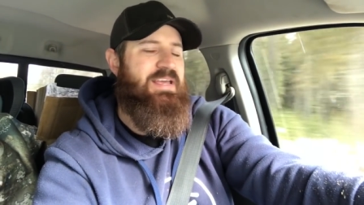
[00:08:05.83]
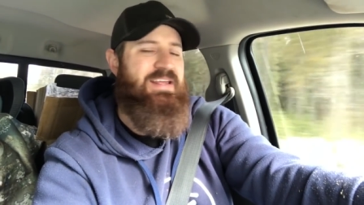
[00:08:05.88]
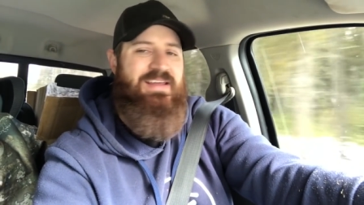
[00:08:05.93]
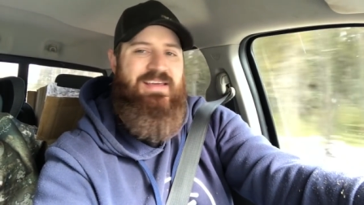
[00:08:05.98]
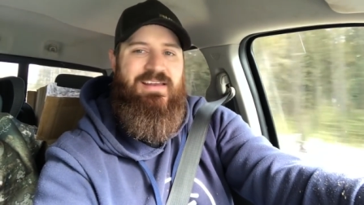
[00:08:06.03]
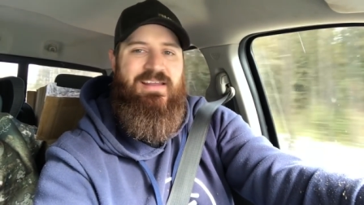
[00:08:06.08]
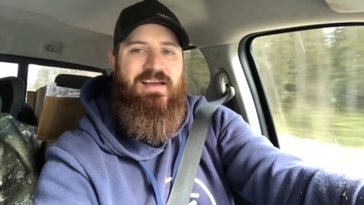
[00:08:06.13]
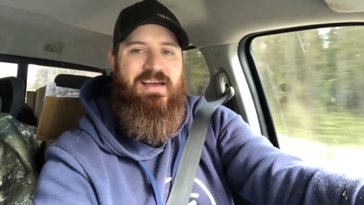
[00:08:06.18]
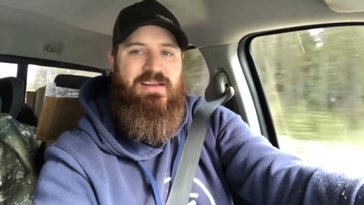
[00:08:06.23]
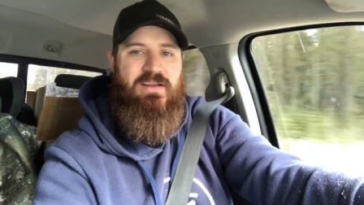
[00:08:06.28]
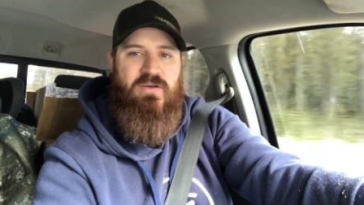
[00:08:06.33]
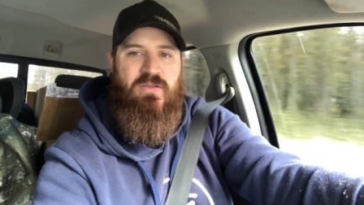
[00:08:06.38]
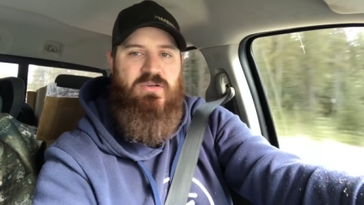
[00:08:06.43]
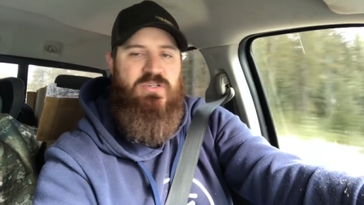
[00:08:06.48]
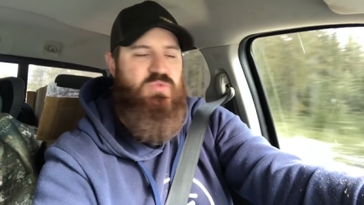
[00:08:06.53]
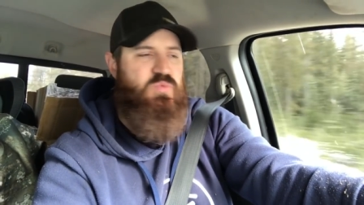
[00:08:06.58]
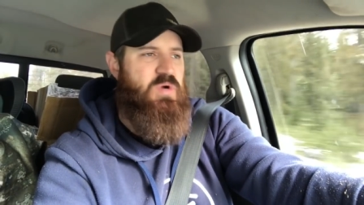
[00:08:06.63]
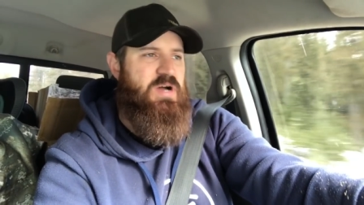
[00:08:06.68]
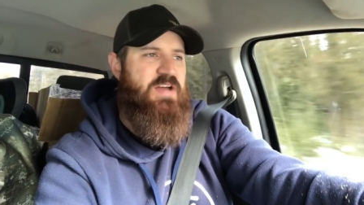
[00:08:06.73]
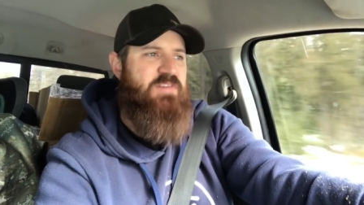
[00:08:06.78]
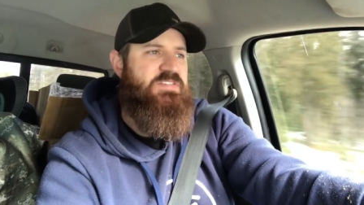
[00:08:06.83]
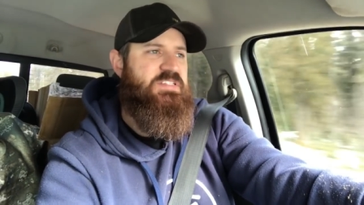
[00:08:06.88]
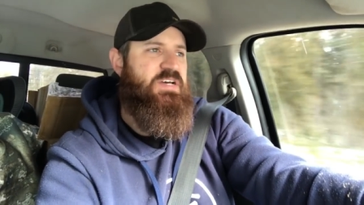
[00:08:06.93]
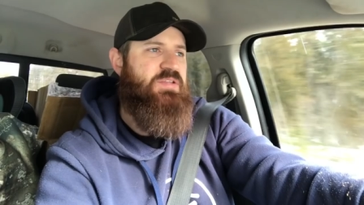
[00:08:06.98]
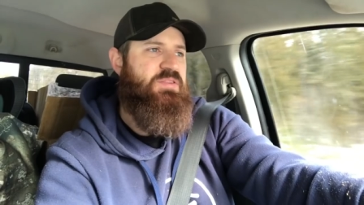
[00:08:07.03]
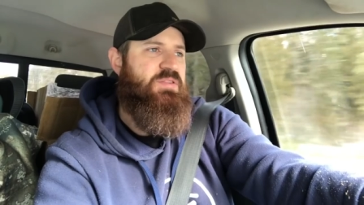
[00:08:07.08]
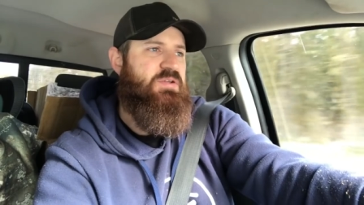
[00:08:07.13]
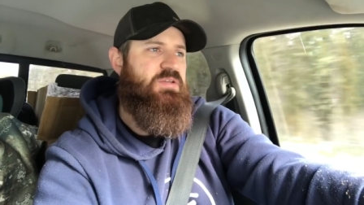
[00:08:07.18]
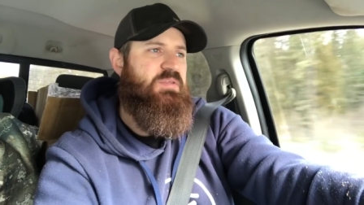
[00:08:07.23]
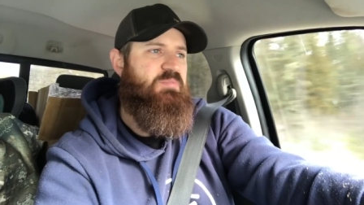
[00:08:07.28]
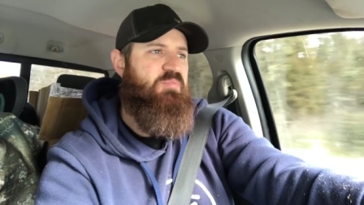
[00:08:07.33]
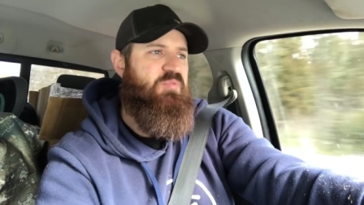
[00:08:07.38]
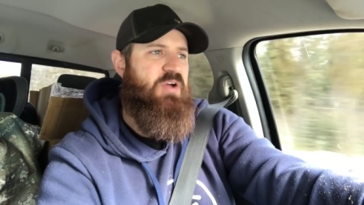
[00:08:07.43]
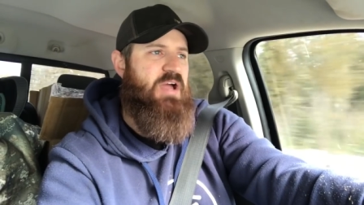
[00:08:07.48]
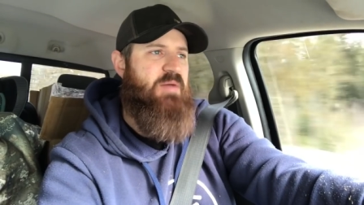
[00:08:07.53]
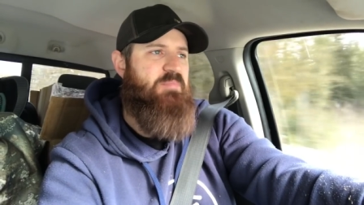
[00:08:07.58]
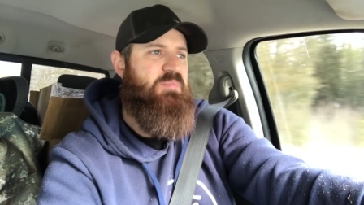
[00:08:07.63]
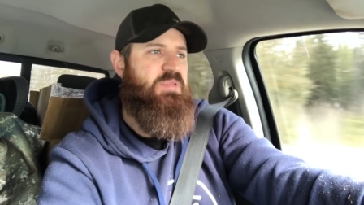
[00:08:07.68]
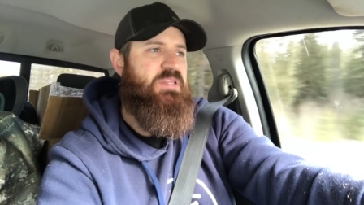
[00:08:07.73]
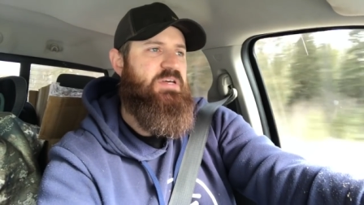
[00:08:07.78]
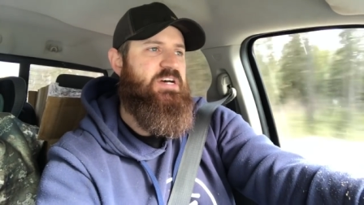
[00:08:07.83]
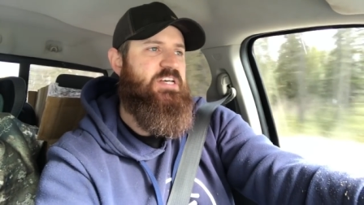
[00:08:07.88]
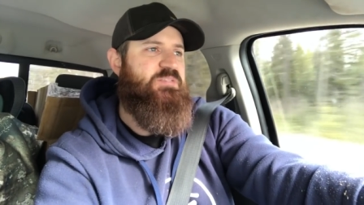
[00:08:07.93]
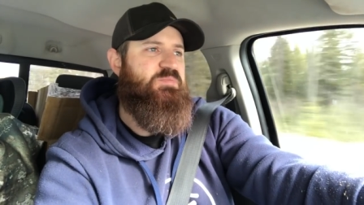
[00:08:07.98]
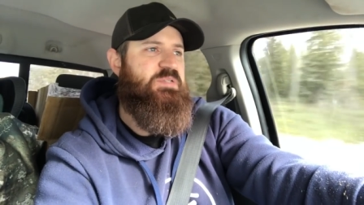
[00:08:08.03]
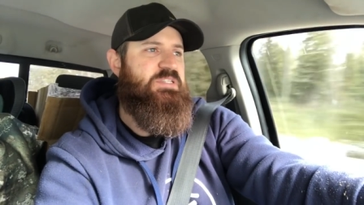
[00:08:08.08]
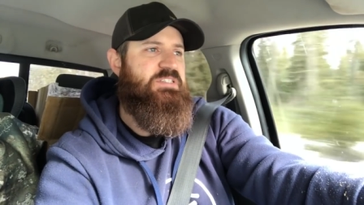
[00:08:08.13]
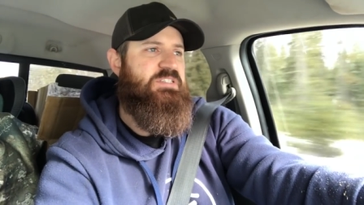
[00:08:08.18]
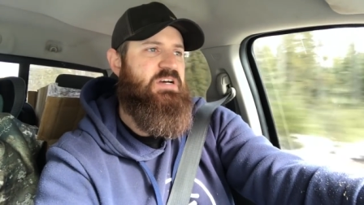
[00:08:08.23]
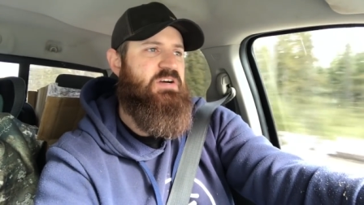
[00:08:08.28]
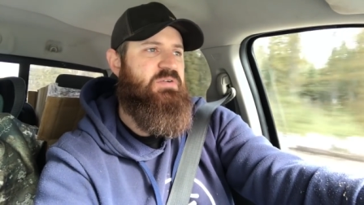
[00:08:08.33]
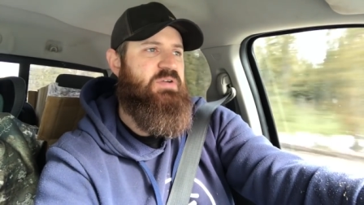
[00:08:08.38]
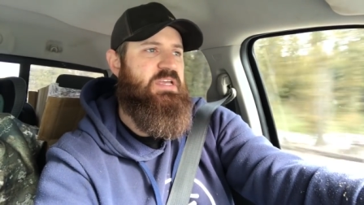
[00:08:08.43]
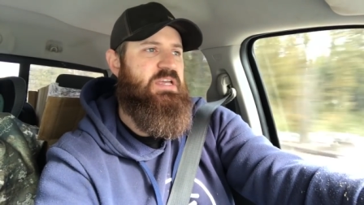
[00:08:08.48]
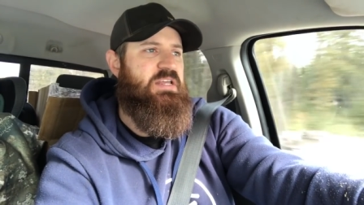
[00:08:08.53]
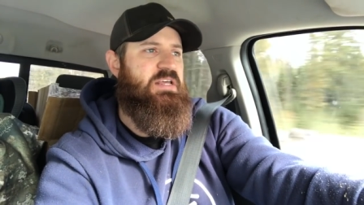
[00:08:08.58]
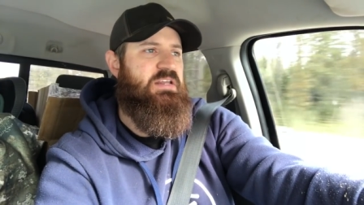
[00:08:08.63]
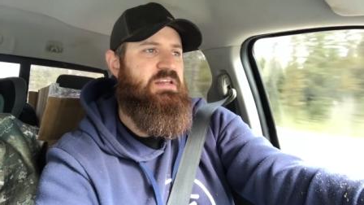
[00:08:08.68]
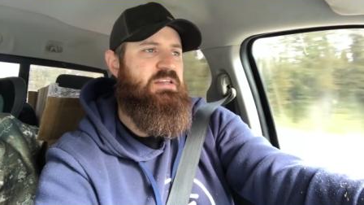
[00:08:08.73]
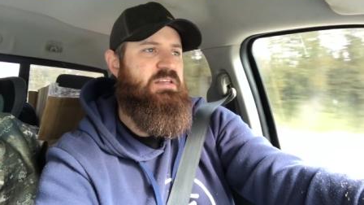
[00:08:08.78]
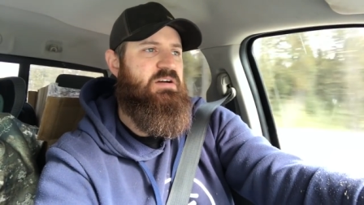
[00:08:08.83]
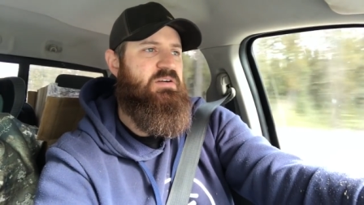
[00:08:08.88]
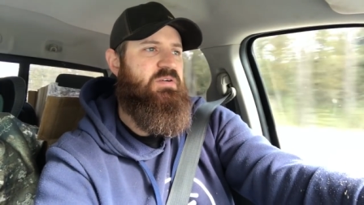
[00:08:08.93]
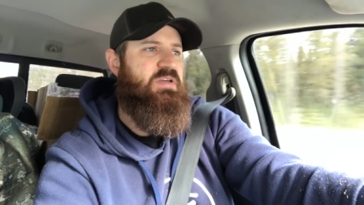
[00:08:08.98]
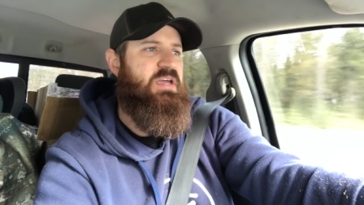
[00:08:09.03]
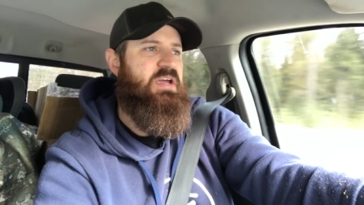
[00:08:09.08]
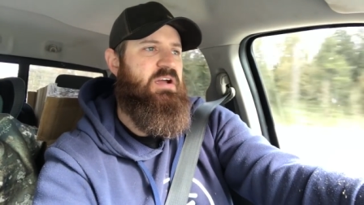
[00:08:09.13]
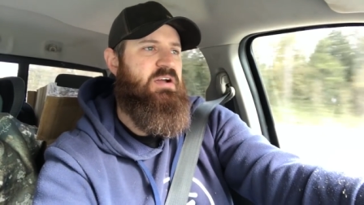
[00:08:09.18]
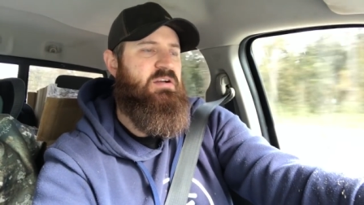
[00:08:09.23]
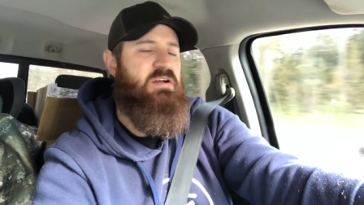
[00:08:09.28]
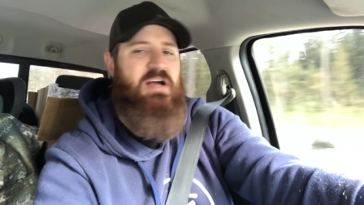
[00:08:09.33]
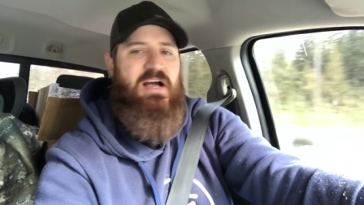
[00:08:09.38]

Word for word: and I know there's wives out there that prep and the husbands don't get it and don't care.